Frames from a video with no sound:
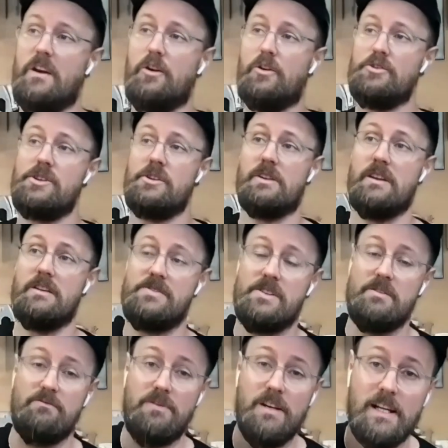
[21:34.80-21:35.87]
It also gives
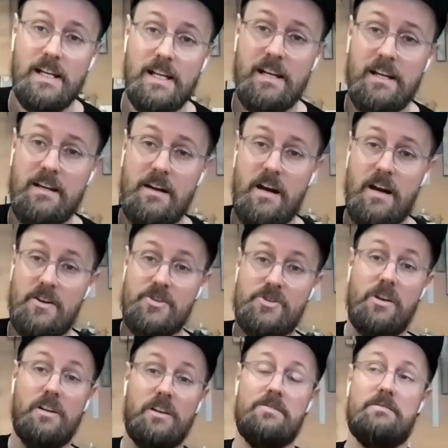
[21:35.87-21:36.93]
a really
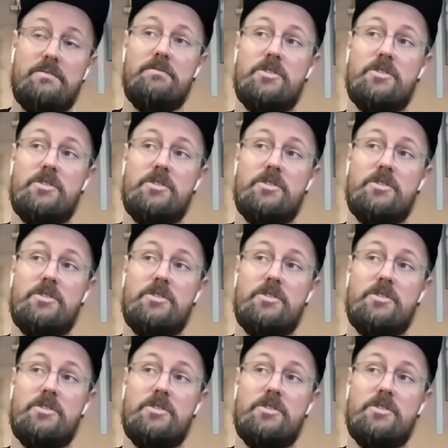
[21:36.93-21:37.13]
solid